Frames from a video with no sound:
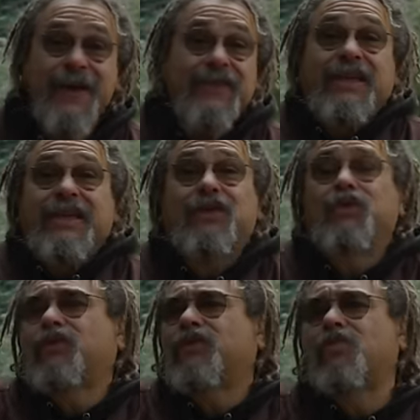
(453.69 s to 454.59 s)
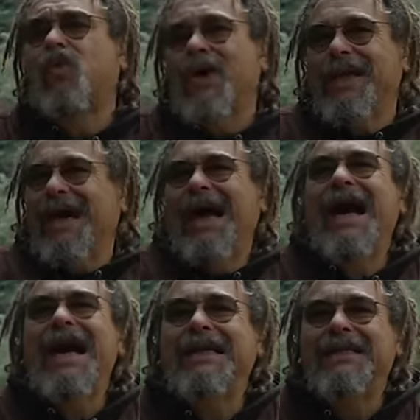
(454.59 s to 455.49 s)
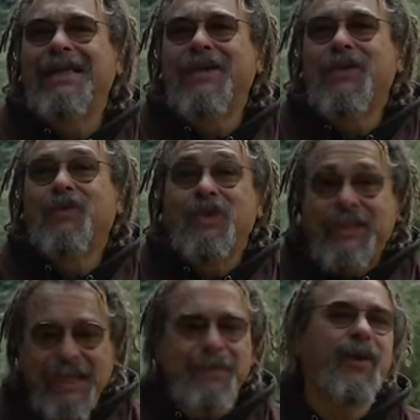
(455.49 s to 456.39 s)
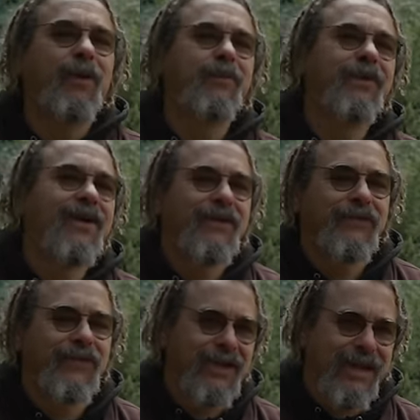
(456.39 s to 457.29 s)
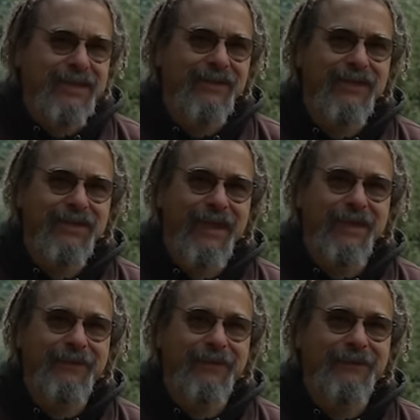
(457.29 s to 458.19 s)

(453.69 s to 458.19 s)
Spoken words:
The yield from what he had would keep him for the rest of his life.